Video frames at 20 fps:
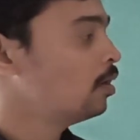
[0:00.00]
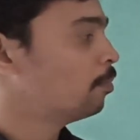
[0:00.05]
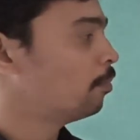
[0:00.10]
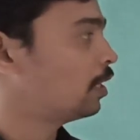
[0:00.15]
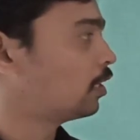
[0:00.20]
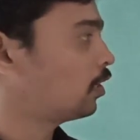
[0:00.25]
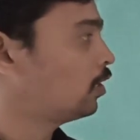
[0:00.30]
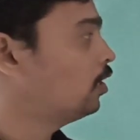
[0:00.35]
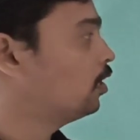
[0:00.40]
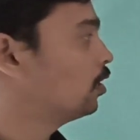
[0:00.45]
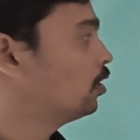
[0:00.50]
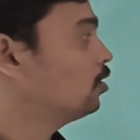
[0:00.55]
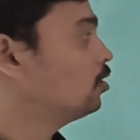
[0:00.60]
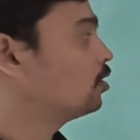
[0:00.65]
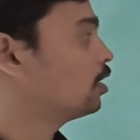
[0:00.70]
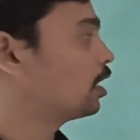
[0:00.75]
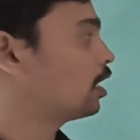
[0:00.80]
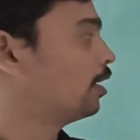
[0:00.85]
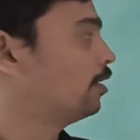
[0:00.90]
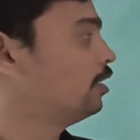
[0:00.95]
But here
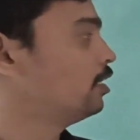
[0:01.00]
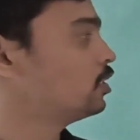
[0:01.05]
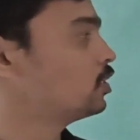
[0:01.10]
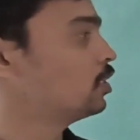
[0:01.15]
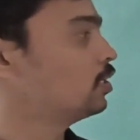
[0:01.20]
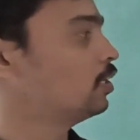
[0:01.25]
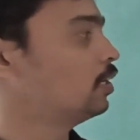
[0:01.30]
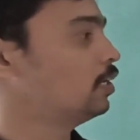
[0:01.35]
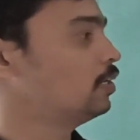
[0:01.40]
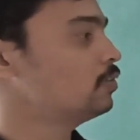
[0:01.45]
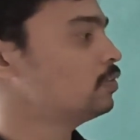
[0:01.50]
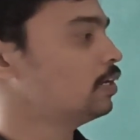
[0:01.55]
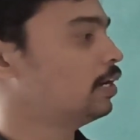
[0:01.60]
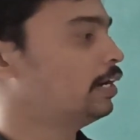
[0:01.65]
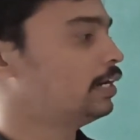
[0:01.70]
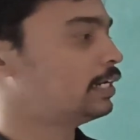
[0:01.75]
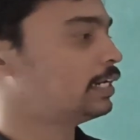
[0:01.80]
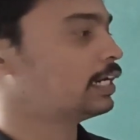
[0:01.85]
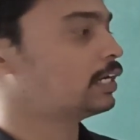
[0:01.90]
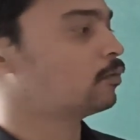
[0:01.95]
the condition is
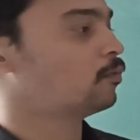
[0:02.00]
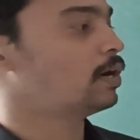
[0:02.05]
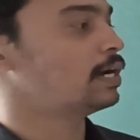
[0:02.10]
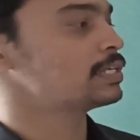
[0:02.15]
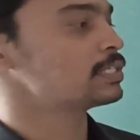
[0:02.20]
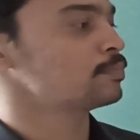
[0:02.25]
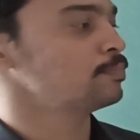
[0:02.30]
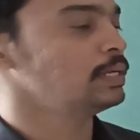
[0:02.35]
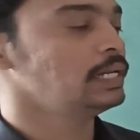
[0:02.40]
it requires